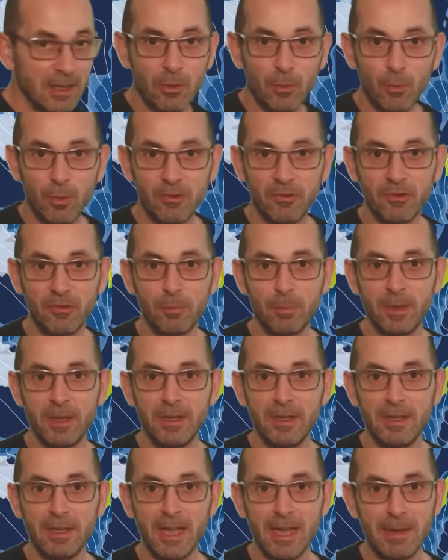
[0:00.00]
which has
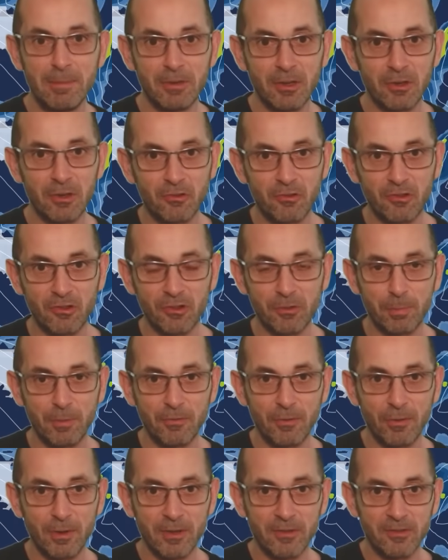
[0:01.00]
been named just
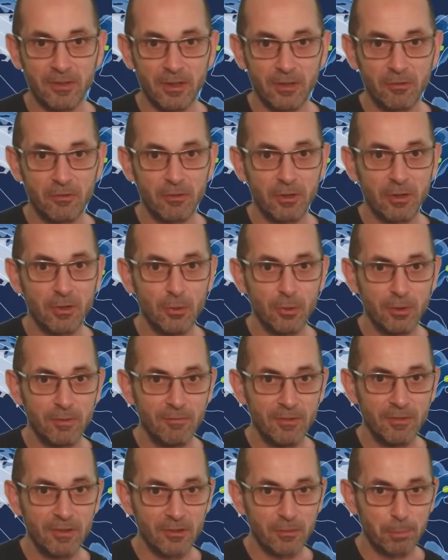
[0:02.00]
before I started recording
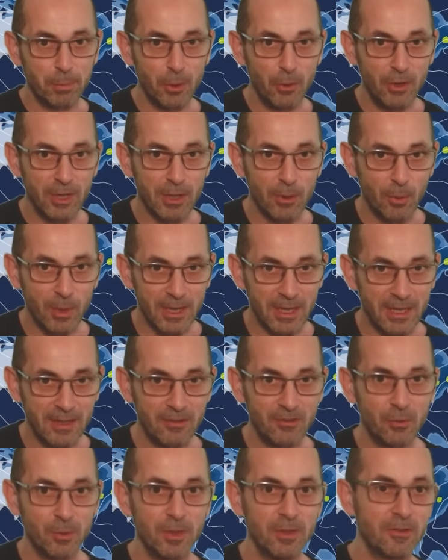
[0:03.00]
this, is pulling away
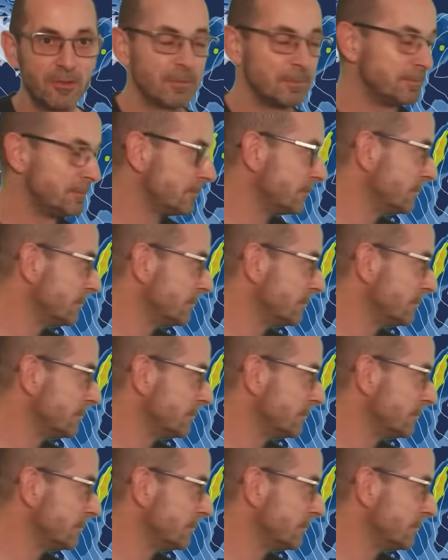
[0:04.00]
eastwards.